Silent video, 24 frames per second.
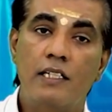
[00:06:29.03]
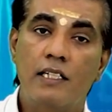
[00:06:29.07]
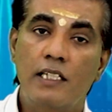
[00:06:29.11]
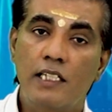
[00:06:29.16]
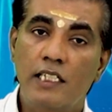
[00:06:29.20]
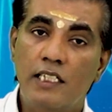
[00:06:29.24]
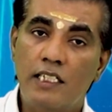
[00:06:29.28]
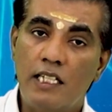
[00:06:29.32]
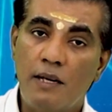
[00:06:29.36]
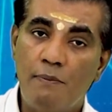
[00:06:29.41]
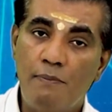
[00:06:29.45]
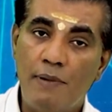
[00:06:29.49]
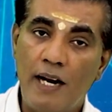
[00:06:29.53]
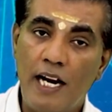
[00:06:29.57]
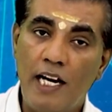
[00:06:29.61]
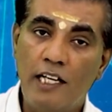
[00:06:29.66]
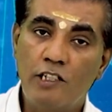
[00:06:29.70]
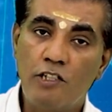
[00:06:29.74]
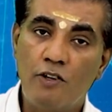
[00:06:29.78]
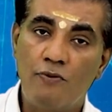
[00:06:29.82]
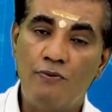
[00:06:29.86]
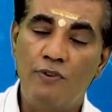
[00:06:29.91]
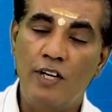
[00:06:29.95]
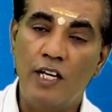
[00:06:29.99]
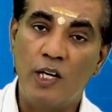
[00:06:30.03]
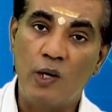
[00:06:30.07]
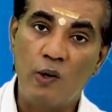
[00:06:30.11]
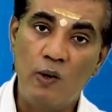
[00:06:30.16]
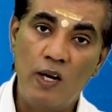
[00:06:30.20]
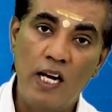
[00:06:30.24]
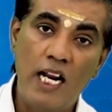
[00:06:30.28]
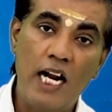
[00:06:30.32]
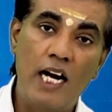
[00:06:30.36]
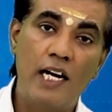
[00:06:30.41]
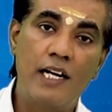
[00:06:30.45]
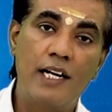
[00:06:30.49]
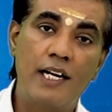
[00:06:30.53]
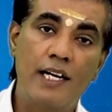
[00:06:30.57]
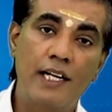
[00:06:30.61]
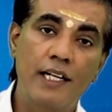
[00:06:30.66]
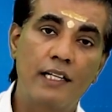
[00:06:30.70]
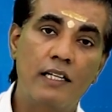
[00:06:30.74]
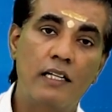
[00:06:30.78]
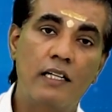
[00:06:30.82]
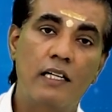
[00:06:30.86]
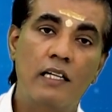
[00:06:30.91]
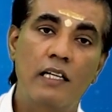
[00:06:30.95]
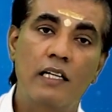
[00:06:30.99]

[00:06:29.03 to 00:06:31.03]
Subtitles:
is a branch of lingual artery